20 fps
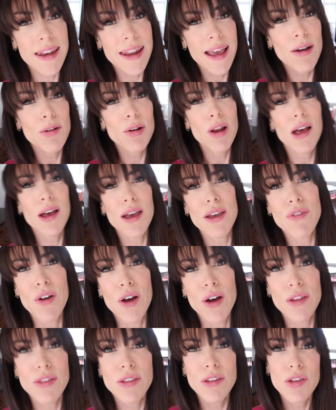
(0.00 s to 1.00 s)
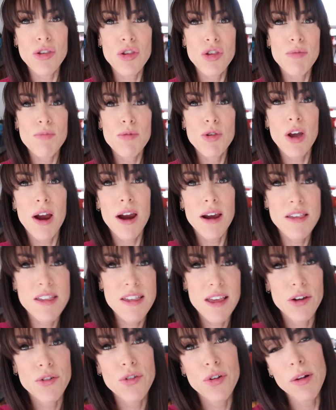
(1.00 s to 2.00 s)
now live on the Gymshark
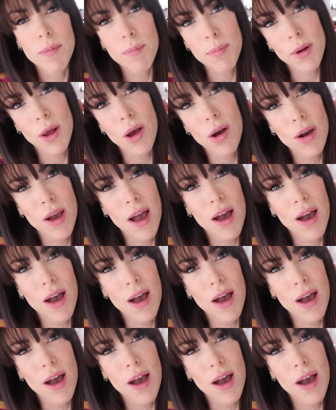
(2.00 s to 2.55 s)
Central blog.